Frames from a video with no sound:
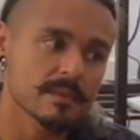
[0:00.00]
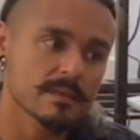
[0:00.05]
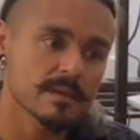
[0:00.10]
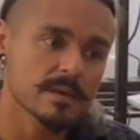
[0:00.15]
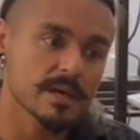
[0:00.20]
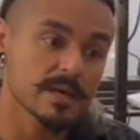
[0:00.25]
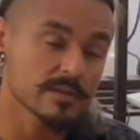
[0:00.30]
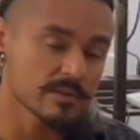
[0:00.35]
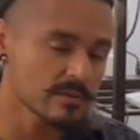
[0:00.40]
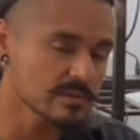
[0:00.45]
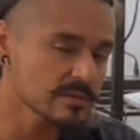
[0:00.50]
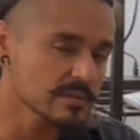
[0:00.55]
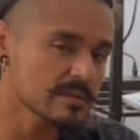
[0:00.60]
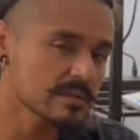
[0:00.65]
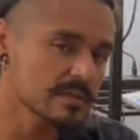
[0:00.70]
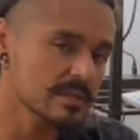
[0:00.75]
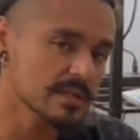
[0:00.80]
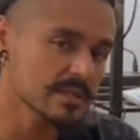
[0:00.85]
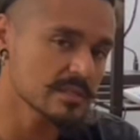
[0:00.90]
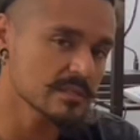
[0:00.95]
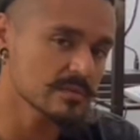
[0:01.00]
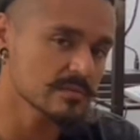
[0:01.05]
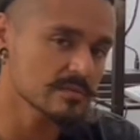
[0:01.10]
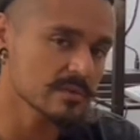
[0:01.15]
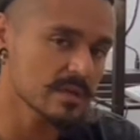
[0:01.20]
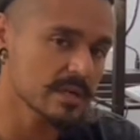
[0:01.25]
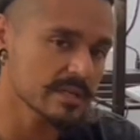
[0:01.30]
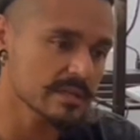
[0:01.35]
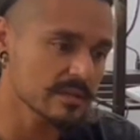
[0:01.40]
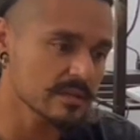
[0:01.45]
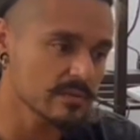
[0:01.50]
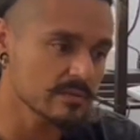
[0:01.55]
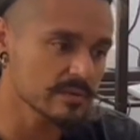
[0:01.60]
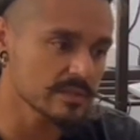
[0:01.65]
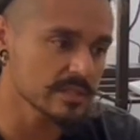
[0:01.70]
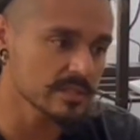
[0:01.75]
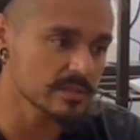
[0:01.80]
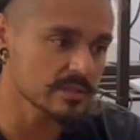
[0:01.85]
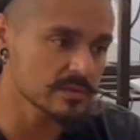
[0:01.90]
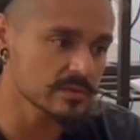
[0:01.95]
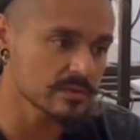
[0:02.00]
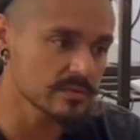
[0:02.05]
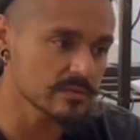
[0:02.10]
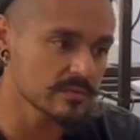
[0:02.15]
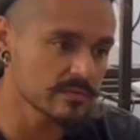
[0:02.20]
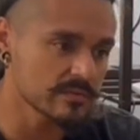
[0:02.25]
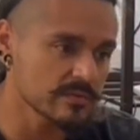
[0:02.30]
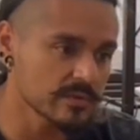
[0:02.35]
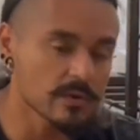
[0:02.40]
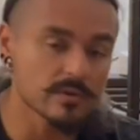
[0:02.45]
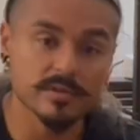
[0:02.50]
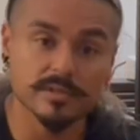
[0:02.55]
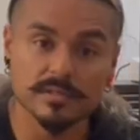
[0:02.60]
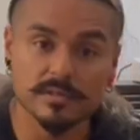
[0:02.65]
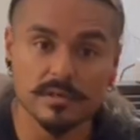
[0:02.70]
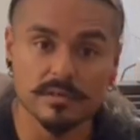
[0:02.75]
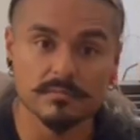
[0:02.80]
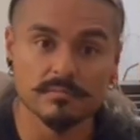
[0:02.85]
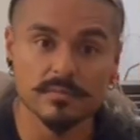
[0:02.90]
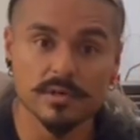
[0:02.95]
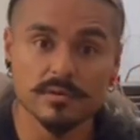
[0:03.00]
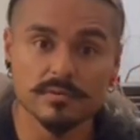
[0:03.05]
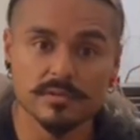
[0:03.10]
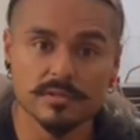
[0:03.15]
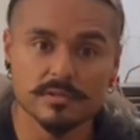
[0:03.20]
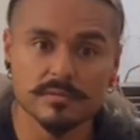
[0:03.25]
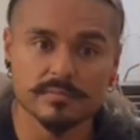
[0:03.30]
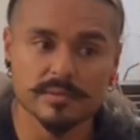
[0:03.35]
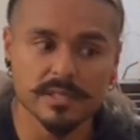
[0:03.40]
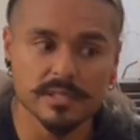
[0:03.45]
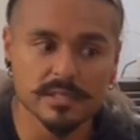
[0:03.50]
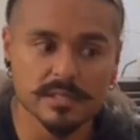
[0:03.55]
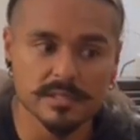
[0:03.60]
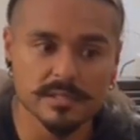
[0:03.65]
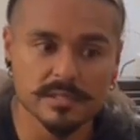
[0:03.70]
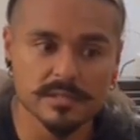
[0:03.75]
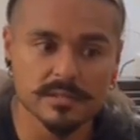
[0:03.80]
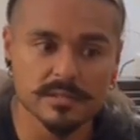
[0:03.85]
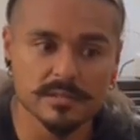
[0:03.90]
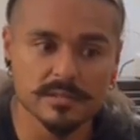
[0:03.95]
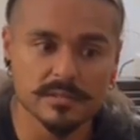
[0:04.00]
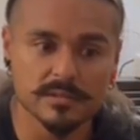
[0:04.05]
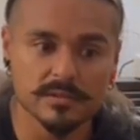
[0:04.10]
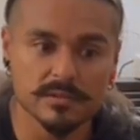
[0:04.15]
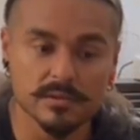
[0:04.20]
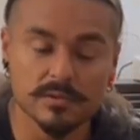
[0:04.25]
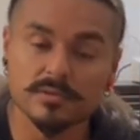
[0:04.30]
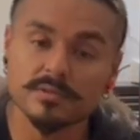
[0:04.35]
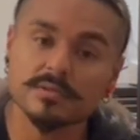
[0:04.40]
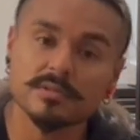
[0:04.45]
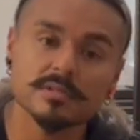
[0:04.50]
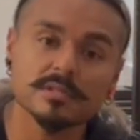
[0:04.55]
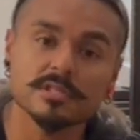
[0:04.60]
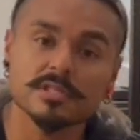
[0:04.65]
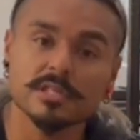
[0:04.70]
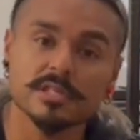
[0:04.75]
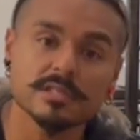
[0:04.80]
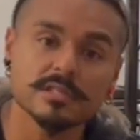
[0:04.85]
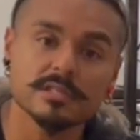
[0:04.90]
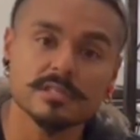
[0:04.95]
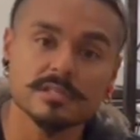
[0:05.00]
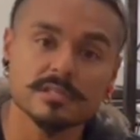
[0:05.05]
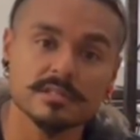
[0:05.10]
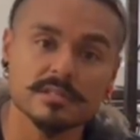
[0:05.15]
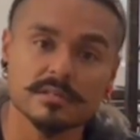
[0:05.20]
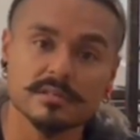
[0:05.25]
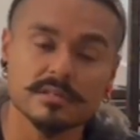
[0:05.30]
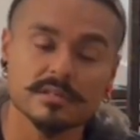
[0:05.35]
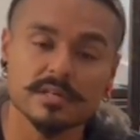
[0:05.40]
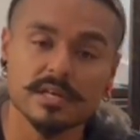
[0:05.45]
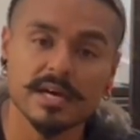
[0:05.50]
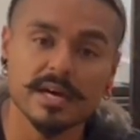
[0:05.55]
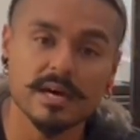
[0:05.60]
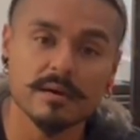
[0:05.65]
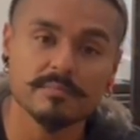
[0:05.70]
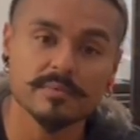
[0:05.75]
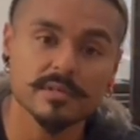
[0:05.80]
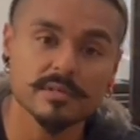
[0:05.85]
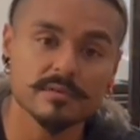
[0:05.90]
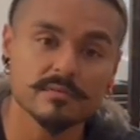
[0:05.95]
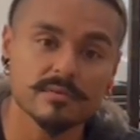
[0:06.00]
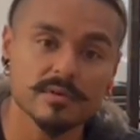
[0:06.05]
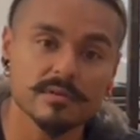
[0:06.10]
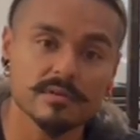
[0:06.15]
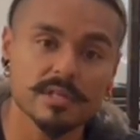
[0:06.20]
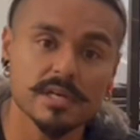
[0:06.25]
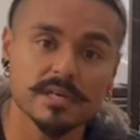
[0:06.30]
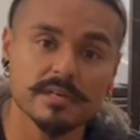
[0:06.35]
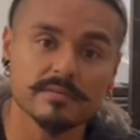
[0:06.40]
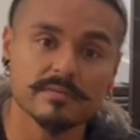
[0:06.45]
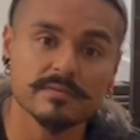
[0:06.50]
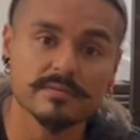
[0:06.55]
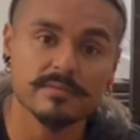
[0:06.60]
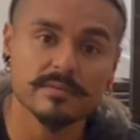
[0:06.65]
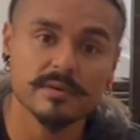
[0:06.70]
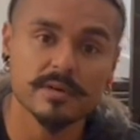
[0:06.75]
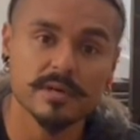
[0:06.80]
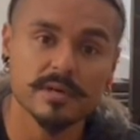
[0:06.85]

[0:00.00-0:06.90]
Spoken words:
And those are the things I think we need to focus on most, because those are the changes that are going to happen in real life.